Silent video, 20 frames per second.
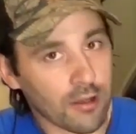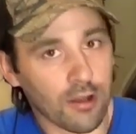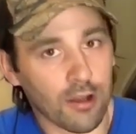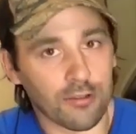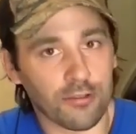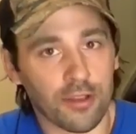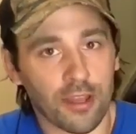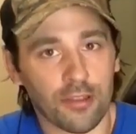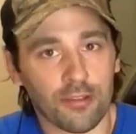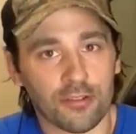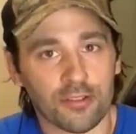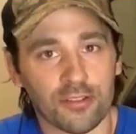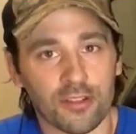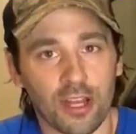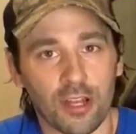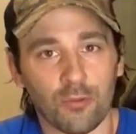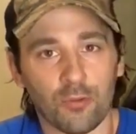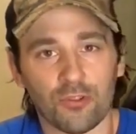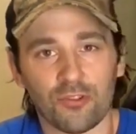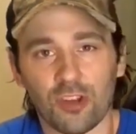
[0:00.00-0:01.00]
the other
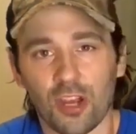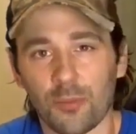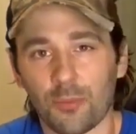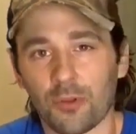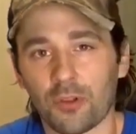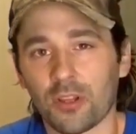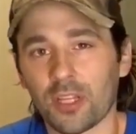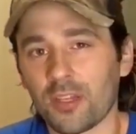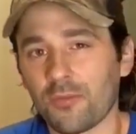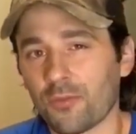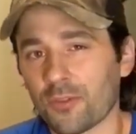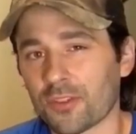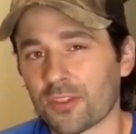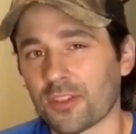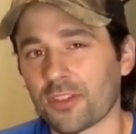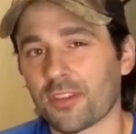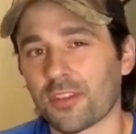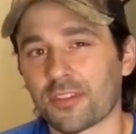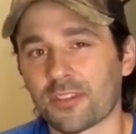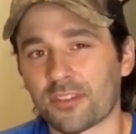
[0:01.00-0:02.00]
side, which I believe was
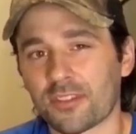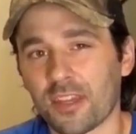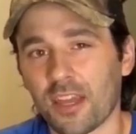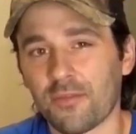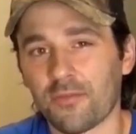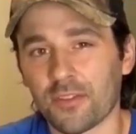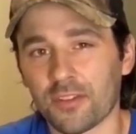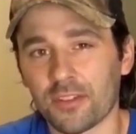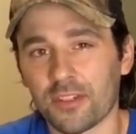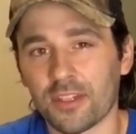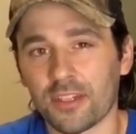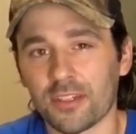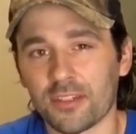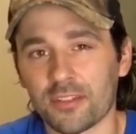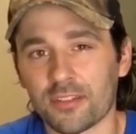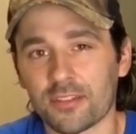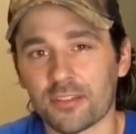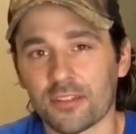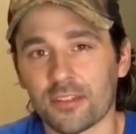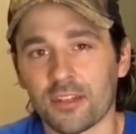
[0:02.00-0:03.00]
in the
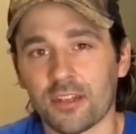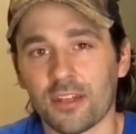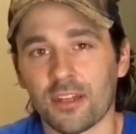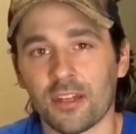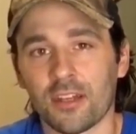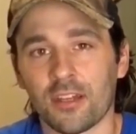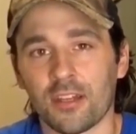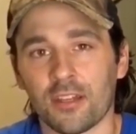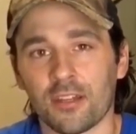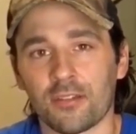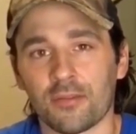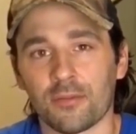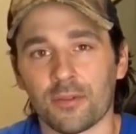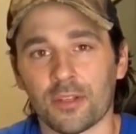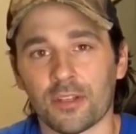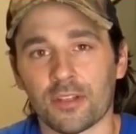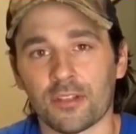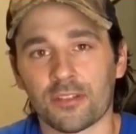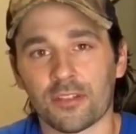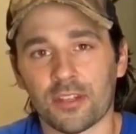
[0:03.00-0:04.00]
70s,
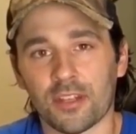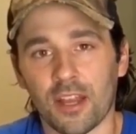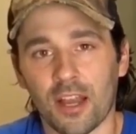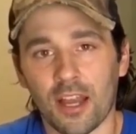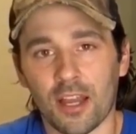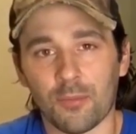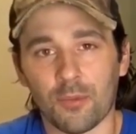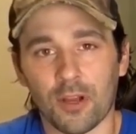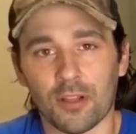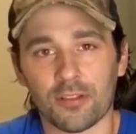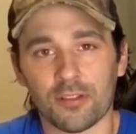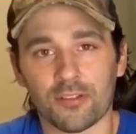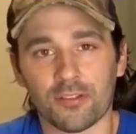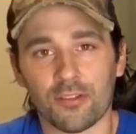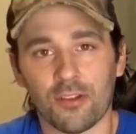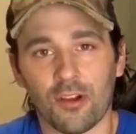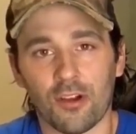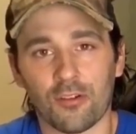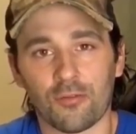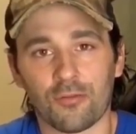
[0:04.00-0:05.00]
because the guy I bought this
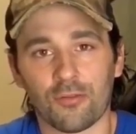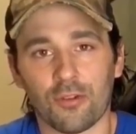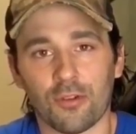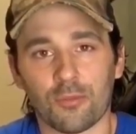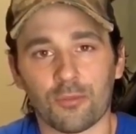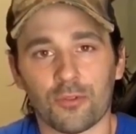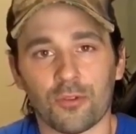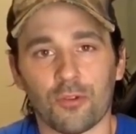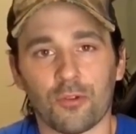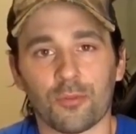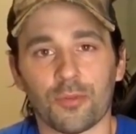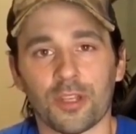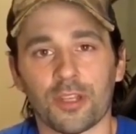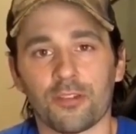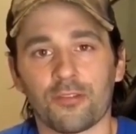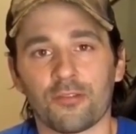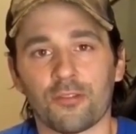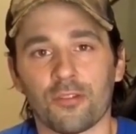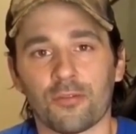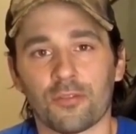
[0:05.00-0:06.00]
car from told me
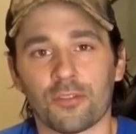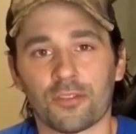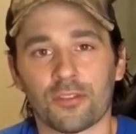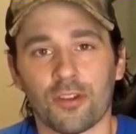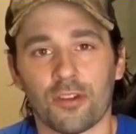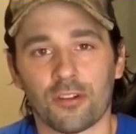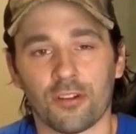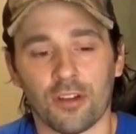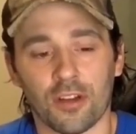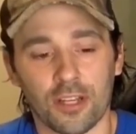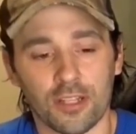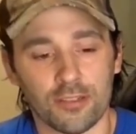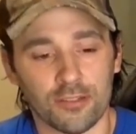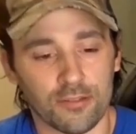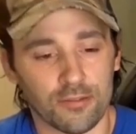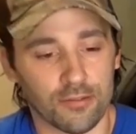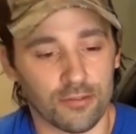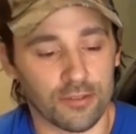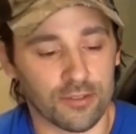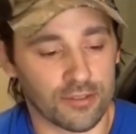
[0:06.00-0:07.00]
he drove this car to high
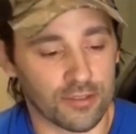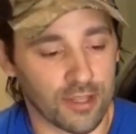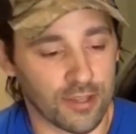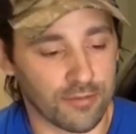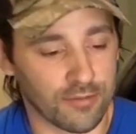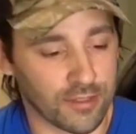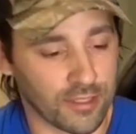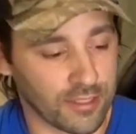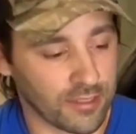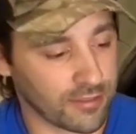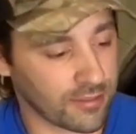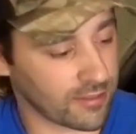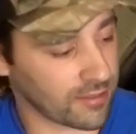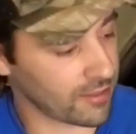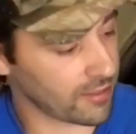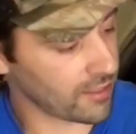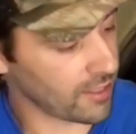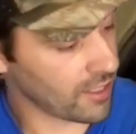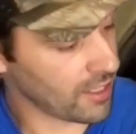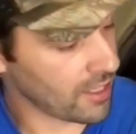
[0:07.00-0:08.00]
school in the 70s.
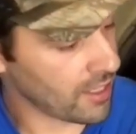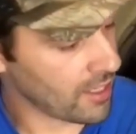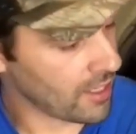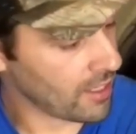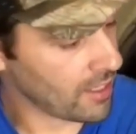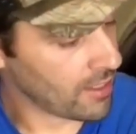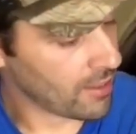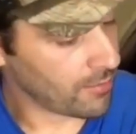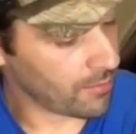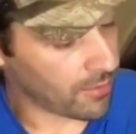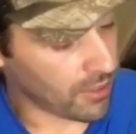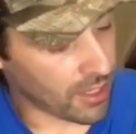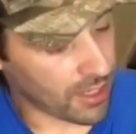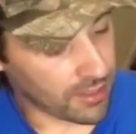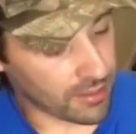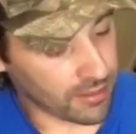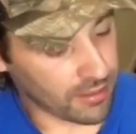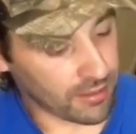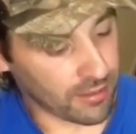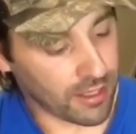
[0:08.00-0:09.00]

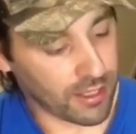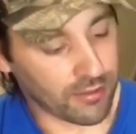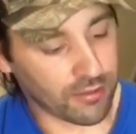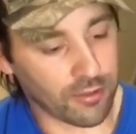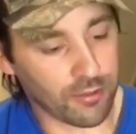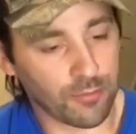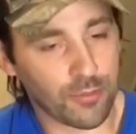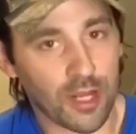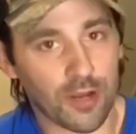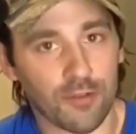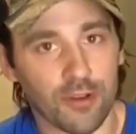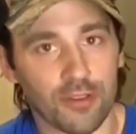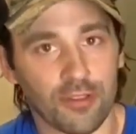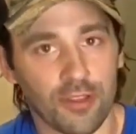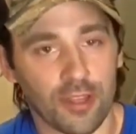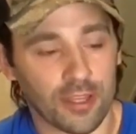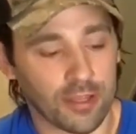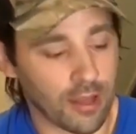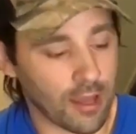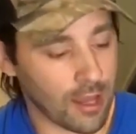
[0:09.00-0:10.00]
But I lubed
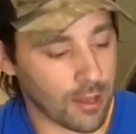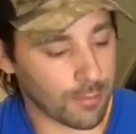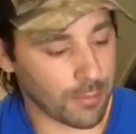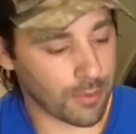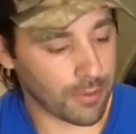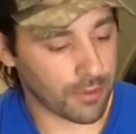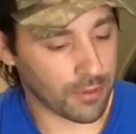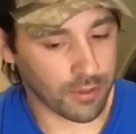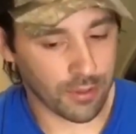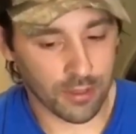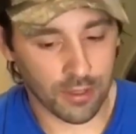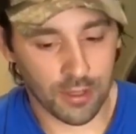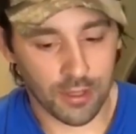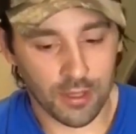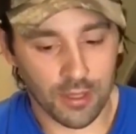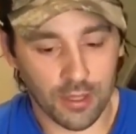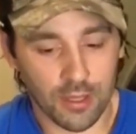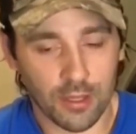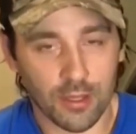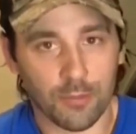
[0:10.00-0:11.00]
everything up,
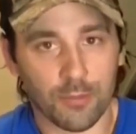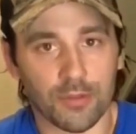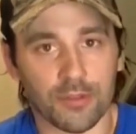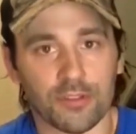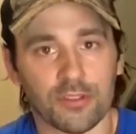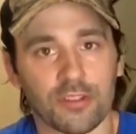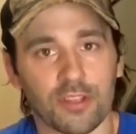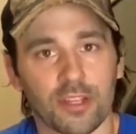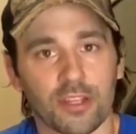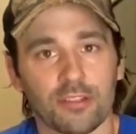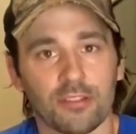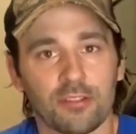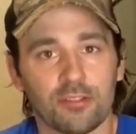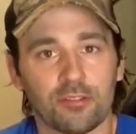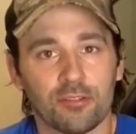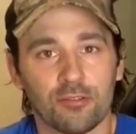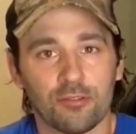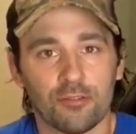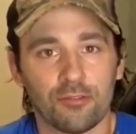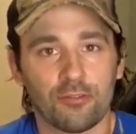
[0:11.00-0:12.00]
been sticking the
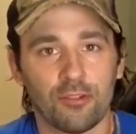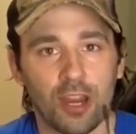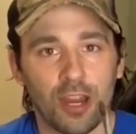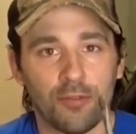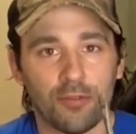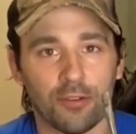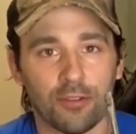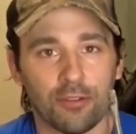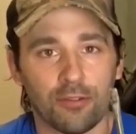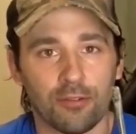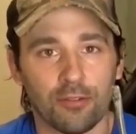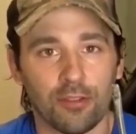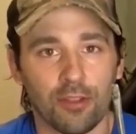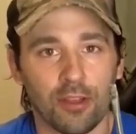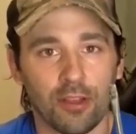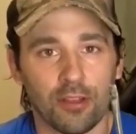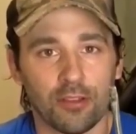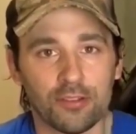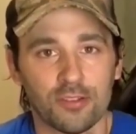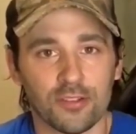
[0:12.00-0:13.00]
screwdriver through
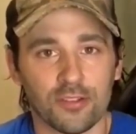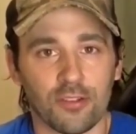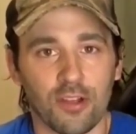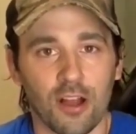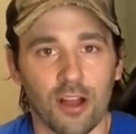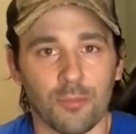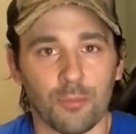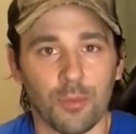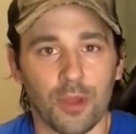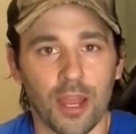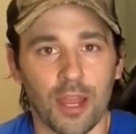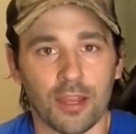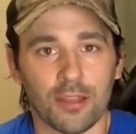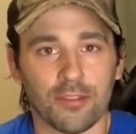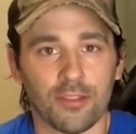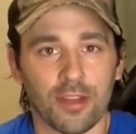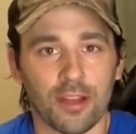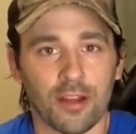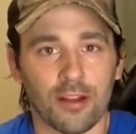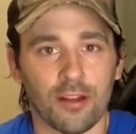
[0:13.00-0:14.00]
the slot
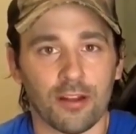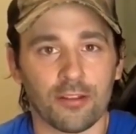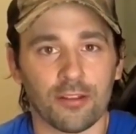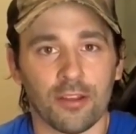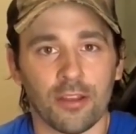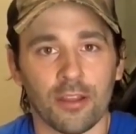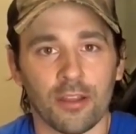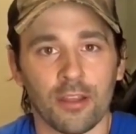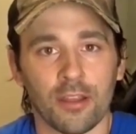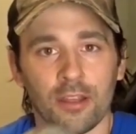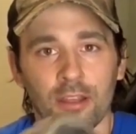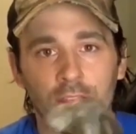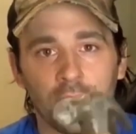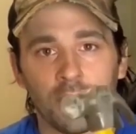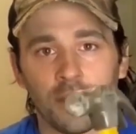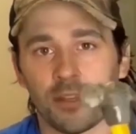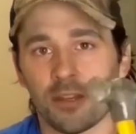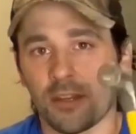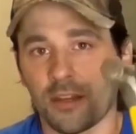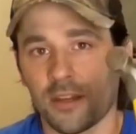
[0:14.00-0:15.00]
back there
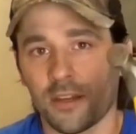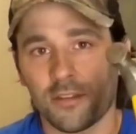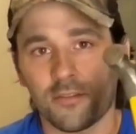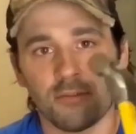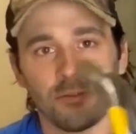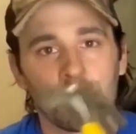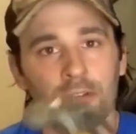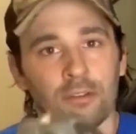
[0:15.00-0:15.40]
and